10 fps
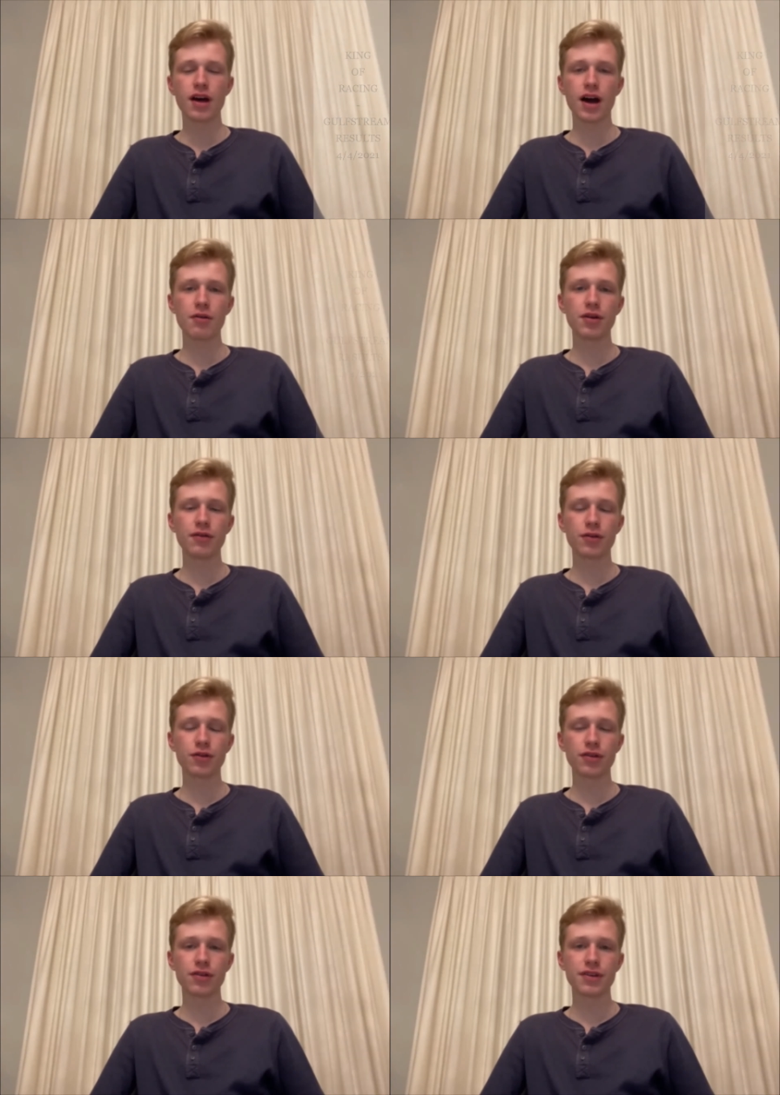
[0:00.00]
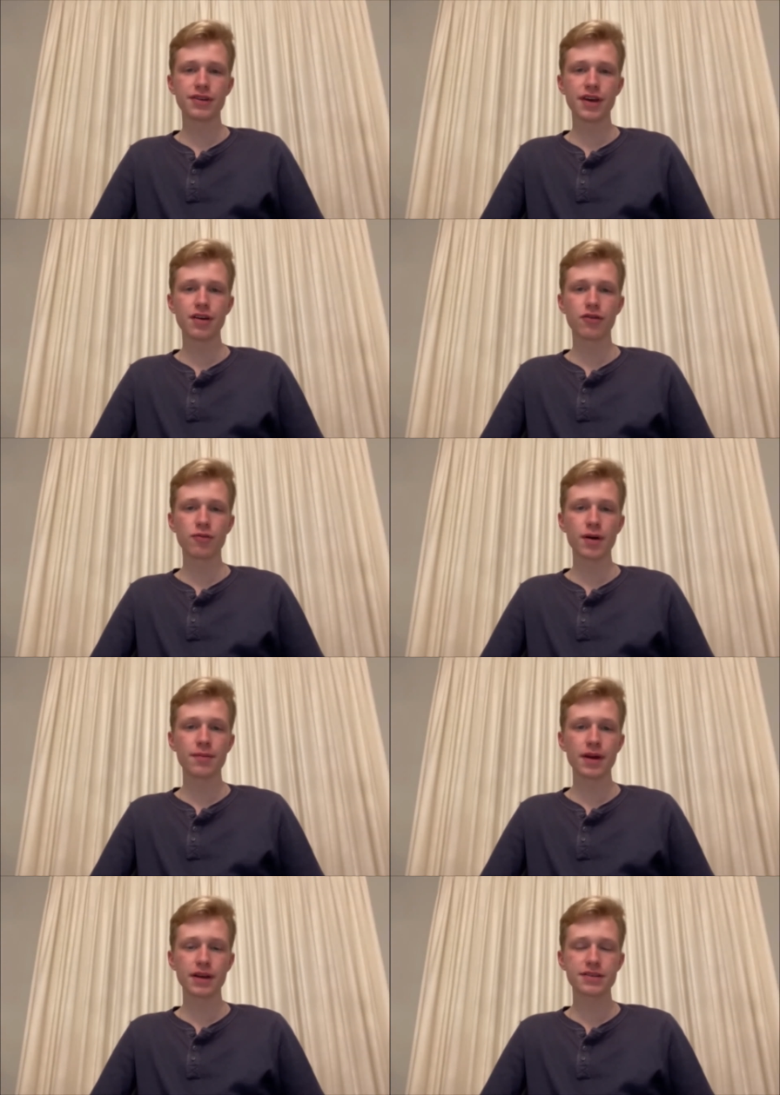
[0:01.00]
I went over earlier in the day over my
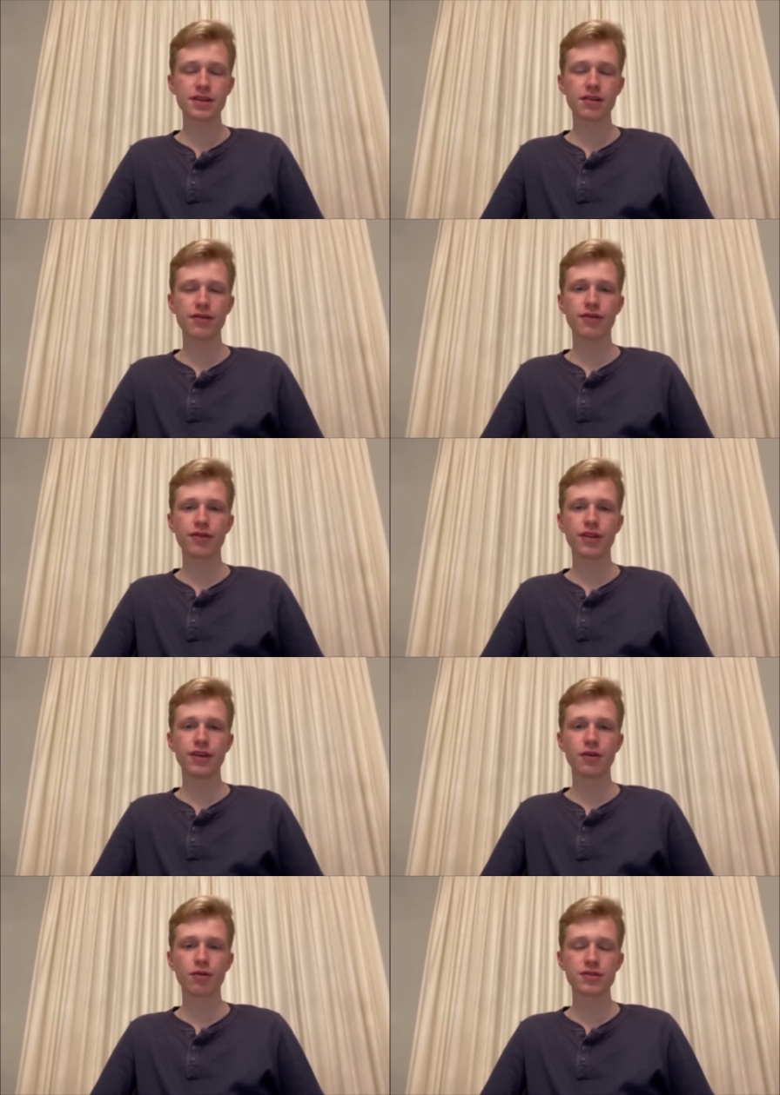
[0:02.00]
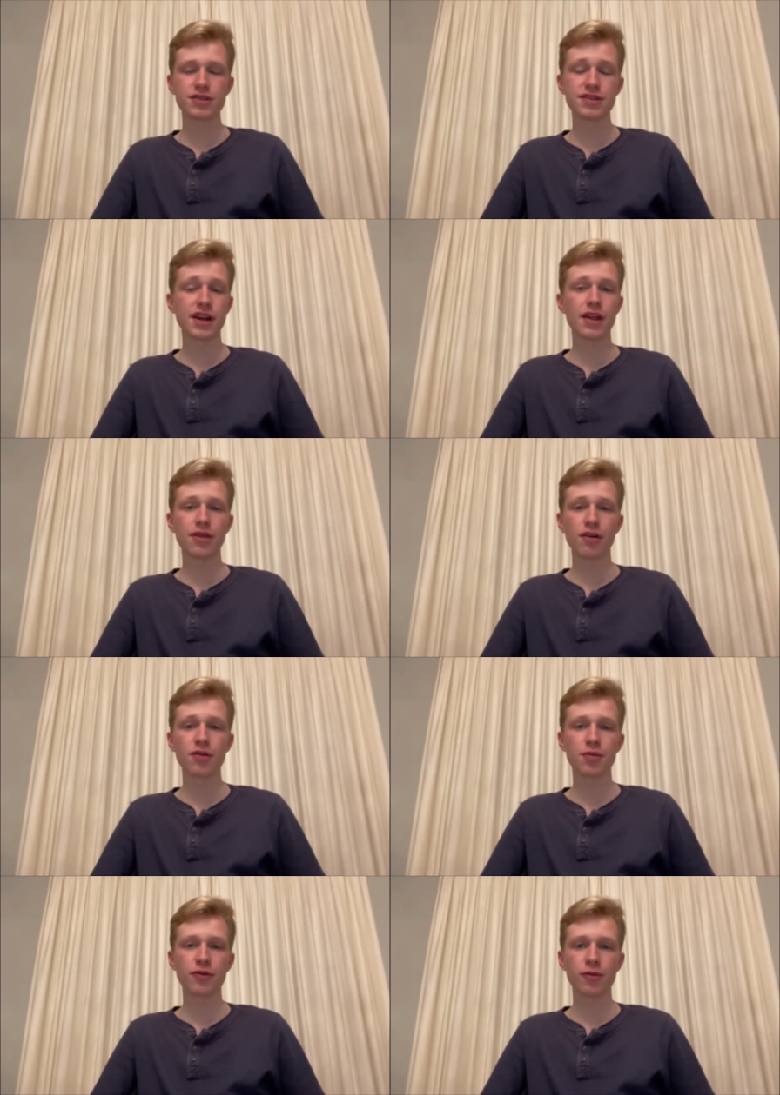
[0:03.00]
picks of the horses that I thought
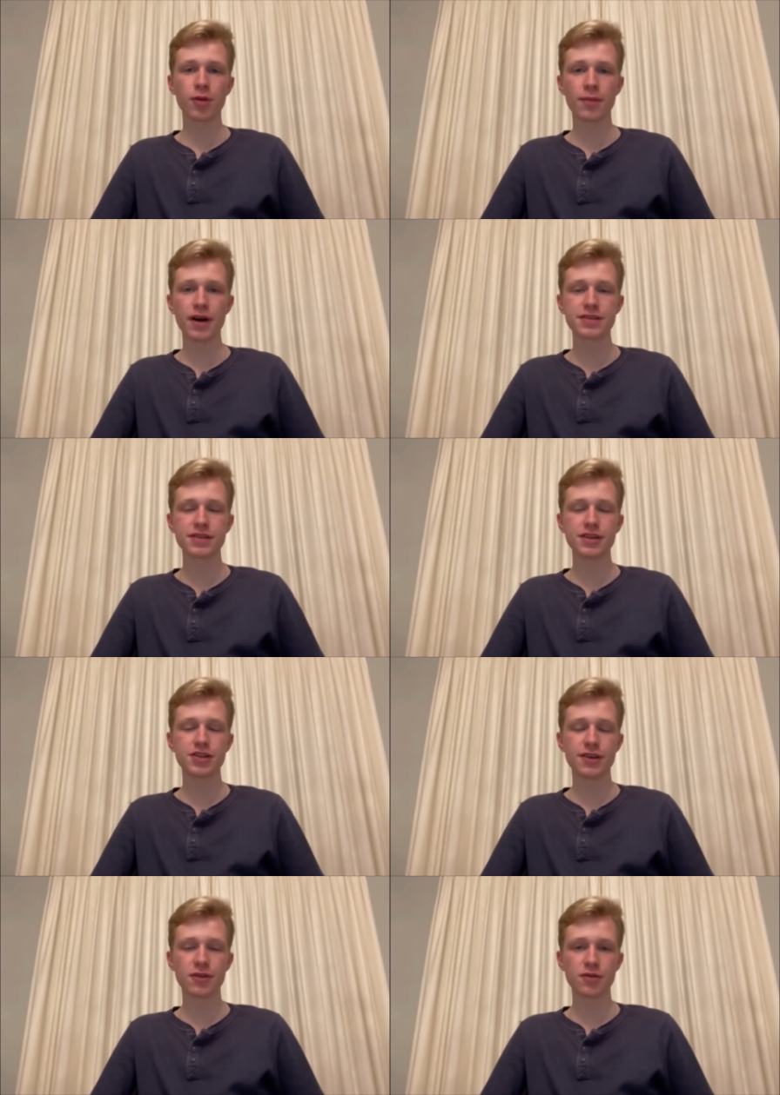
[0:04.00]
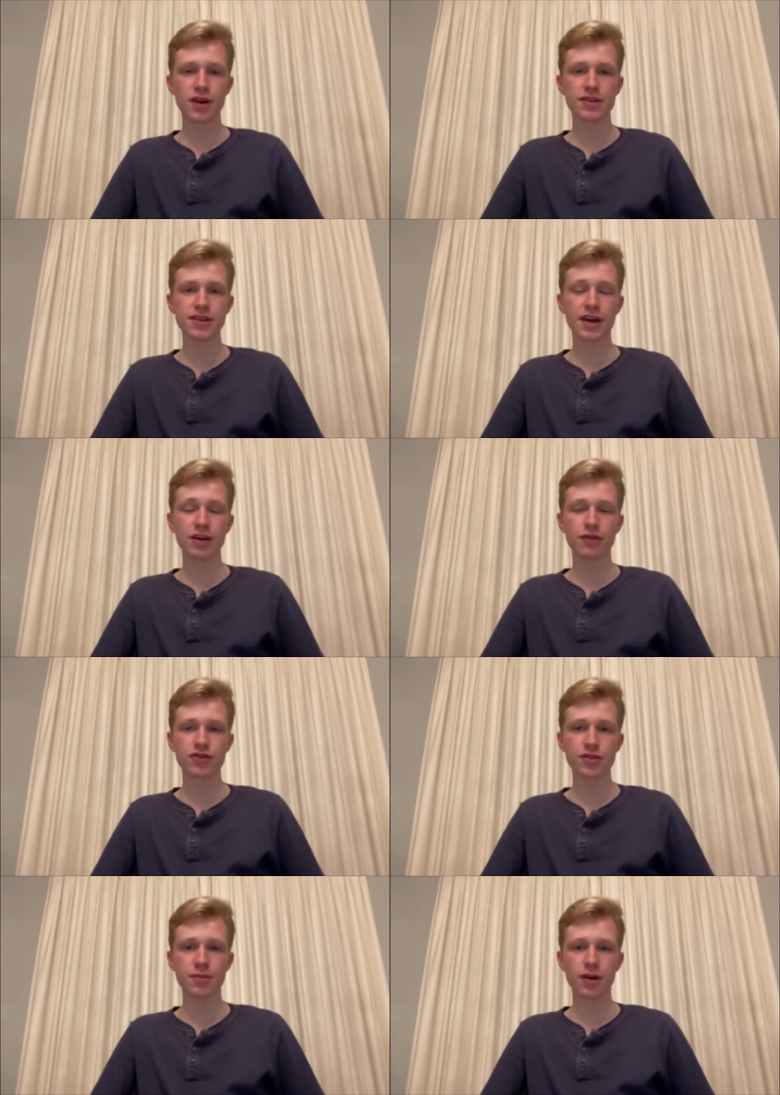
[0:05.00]
would perform the best in each and every race at
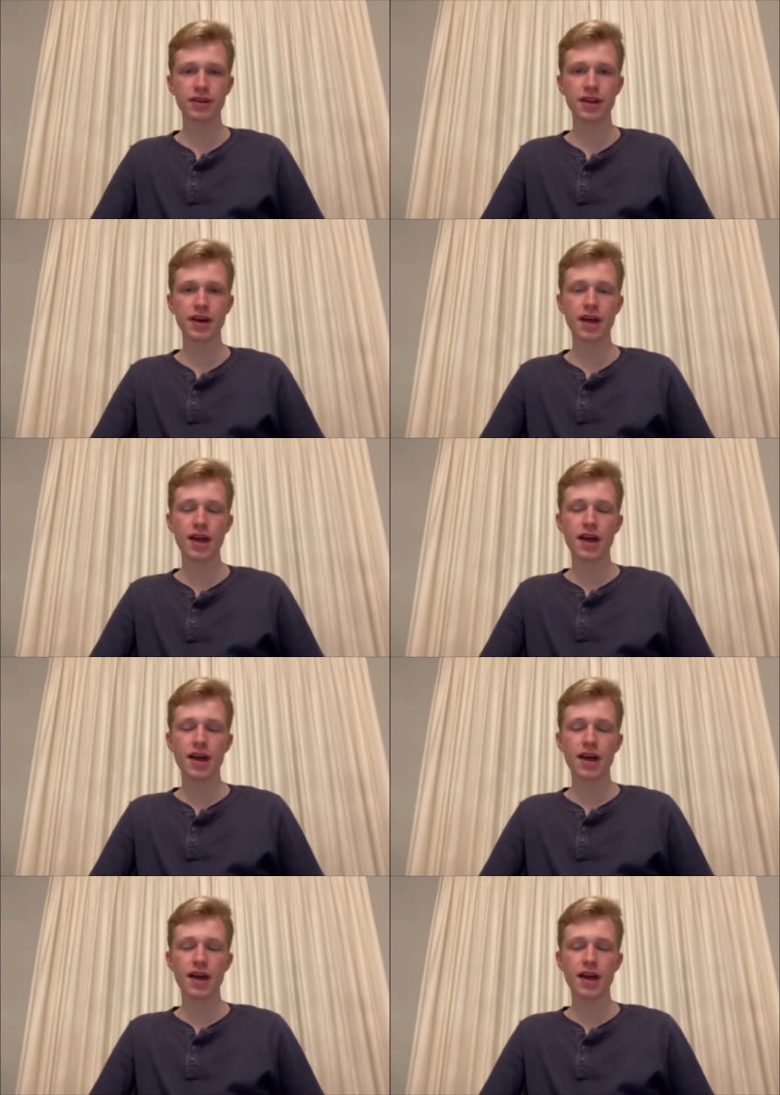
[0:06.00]
Gulfstream Park today.